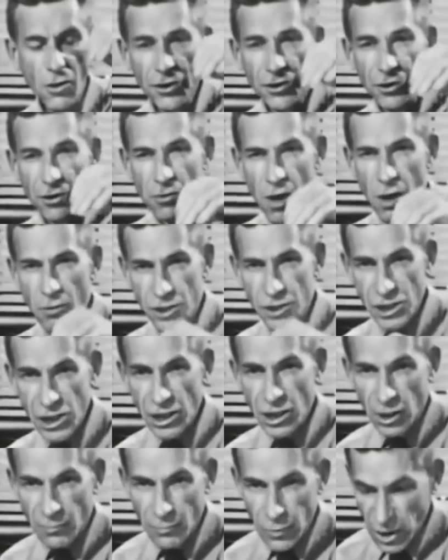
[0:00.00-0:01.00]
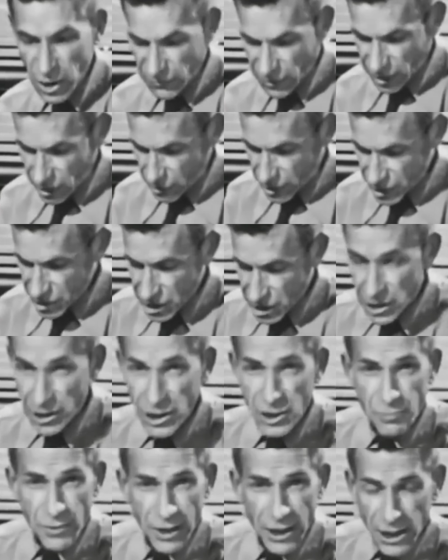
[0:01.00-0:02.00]
In order to grow a single perfect
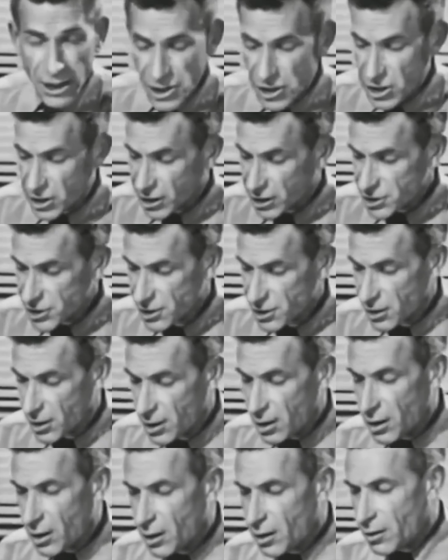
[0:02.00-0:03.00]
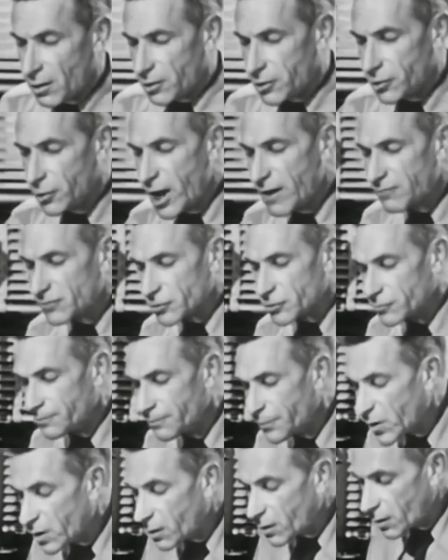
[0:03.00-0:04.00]
crystal as big as this, you have
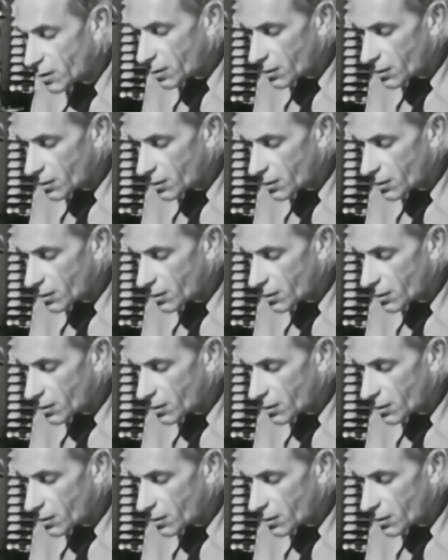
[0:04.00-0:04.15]
to